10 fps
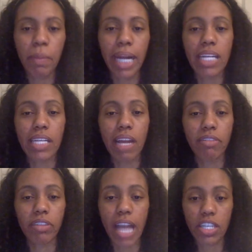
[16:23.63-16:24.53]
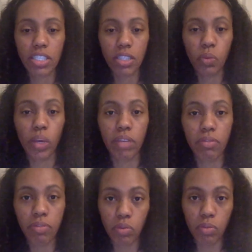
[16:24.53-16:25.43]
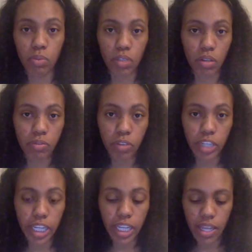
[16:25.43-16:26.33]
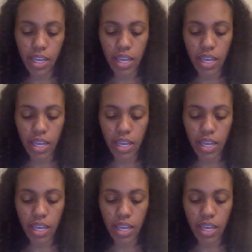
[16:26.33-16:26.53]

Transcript: but I never actually went full blown for it.